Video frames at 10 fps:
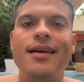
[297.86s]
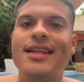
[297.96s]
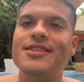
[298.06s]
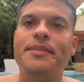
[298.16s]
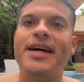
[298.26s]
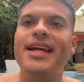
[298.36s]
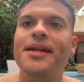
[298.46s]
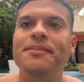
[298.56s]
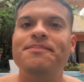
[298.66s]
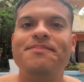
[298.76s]
That's about it.
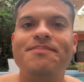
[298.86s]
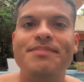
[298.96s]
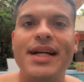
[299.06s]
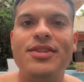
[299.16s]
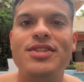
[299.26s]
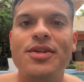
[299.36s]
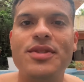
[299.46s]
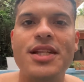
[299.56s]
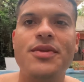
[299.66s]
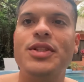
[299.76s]
Back to San
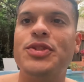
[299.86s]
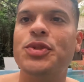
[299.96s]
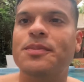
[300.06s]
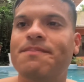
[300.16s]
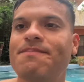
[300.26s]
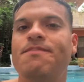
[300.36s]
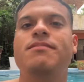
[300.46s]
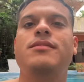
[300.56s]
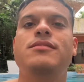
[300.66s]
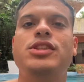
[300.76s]
Jose real soon.
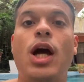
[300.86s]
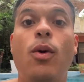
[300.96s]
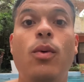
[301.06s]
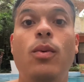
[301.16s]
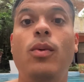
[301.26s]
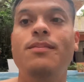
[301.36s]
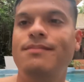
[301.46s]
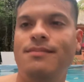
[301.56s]
Ciao.